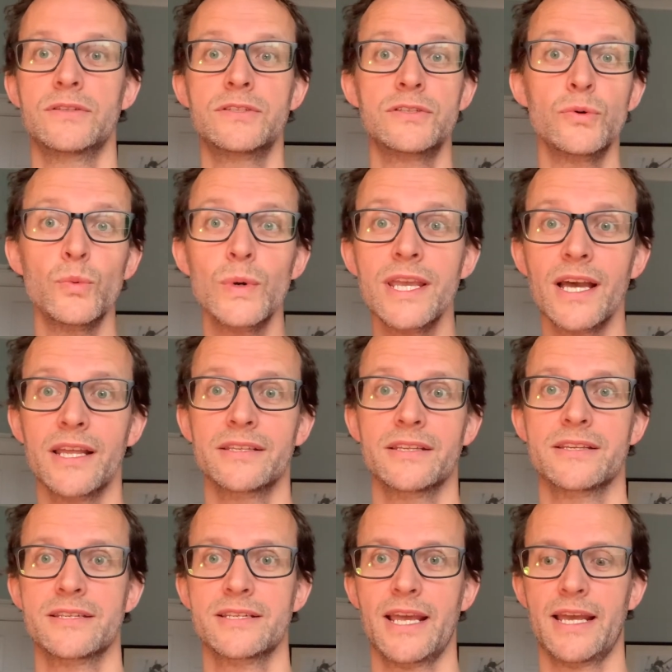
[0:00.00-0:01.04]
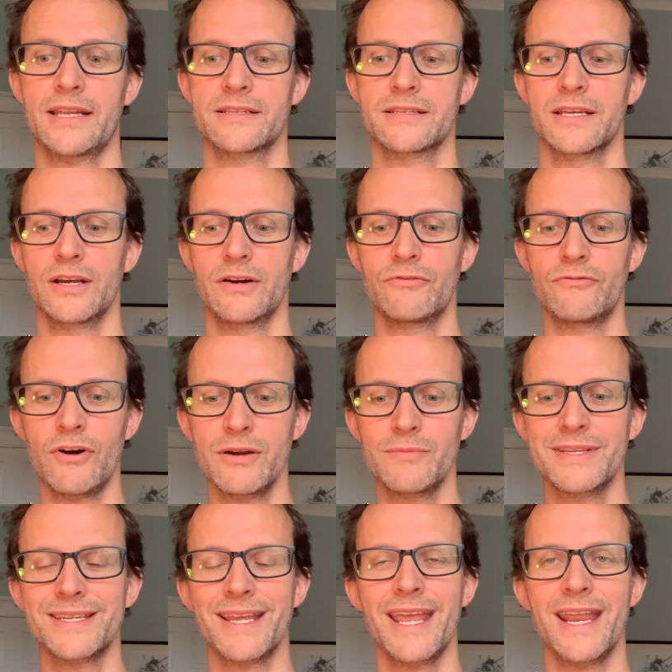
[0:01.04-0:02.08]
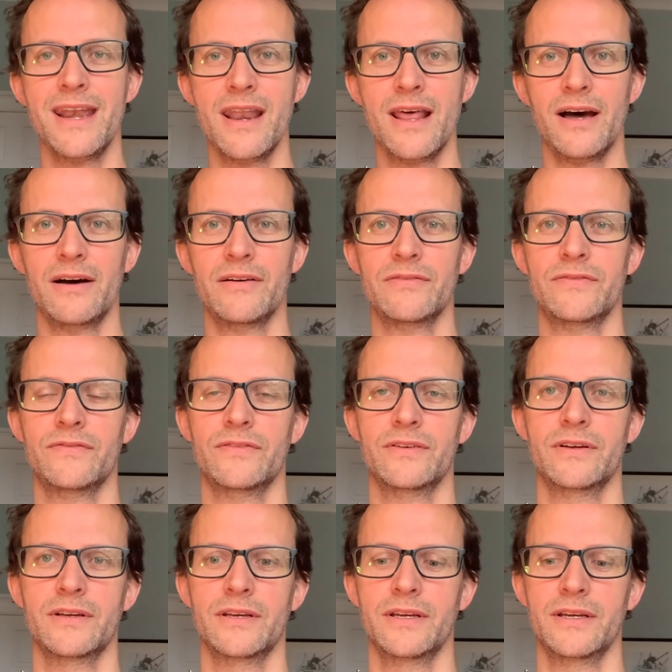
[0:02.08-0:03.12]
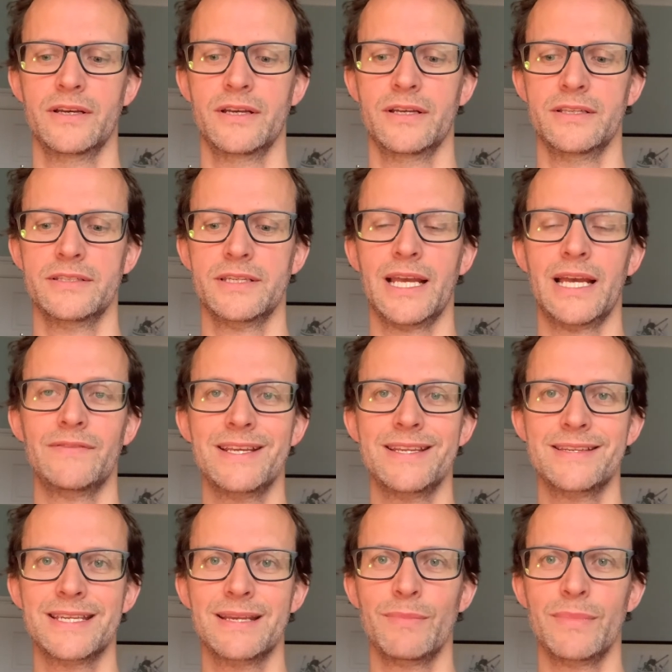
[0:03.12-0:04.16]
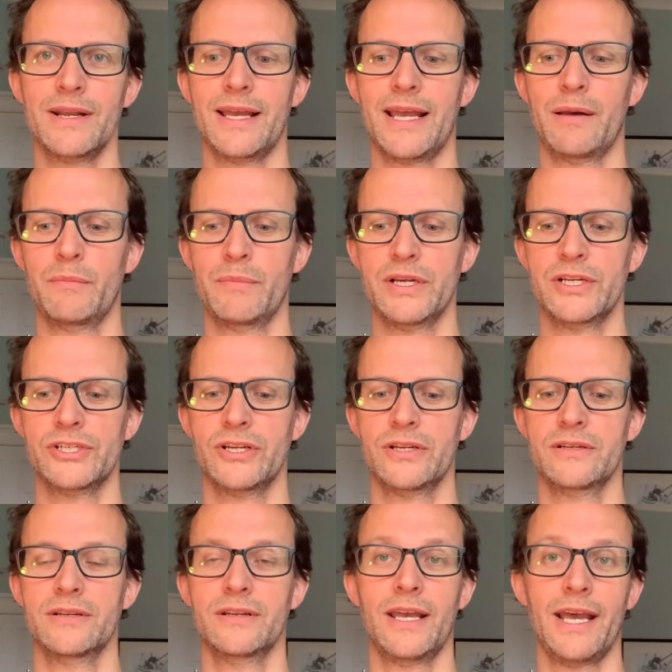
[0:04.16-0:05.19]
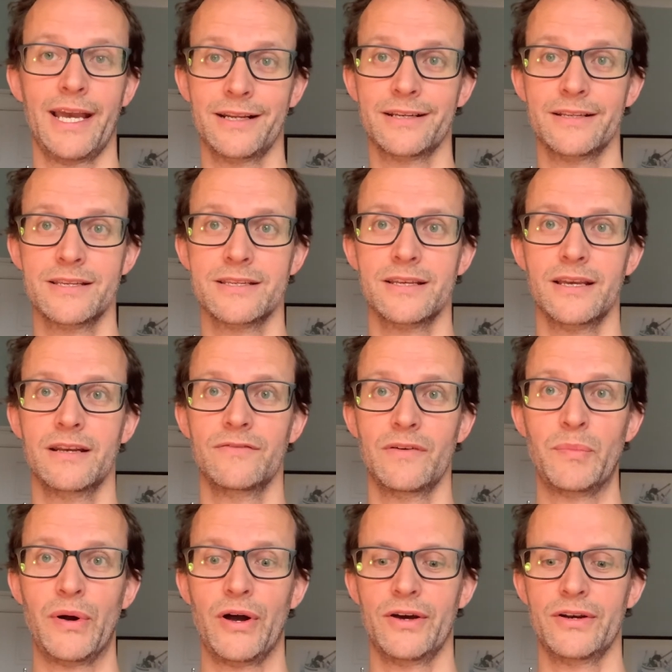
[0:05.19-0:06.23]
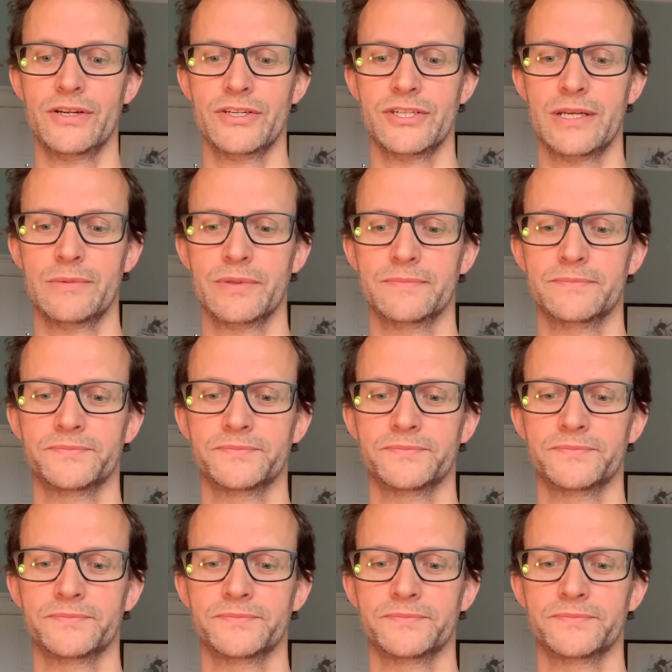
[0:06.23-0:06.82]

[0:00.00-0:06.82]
Do we understand Romans enough to have a similar ambition and concern for partnership?